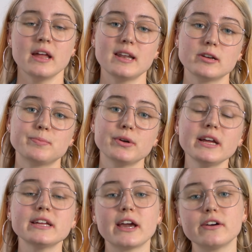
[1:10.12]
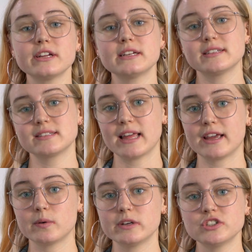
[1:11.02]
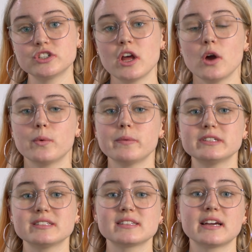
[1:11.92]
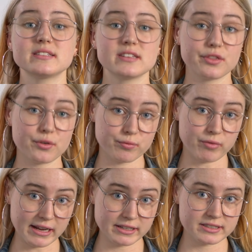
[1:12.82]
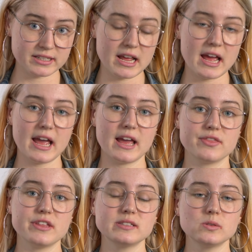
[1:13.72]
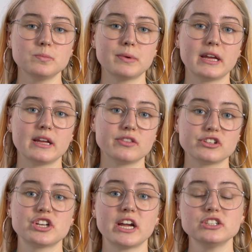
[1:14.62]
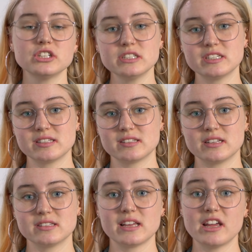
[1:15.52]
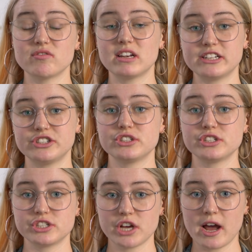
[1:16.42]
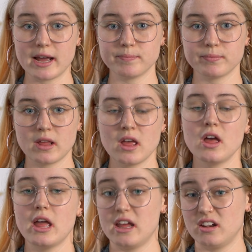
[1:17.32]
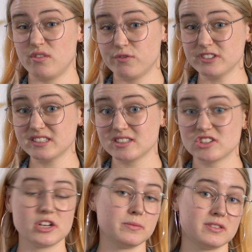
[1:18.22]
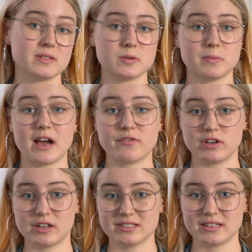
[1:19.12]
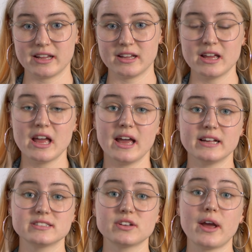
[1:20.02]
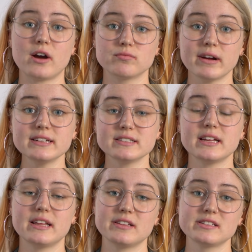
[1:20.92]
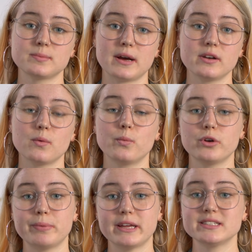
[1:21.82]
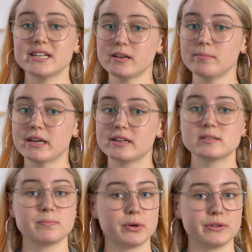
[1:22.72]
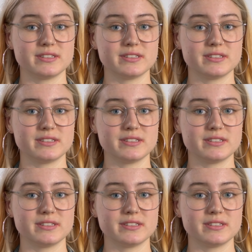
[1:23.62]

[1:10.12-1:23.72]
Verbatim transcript: Now to put it in calculus language, we would discuss the rate, and this would be the change in distance in relation to time. And in physics terms, this would be our velocity. And so our rate in this one would be 10 meters per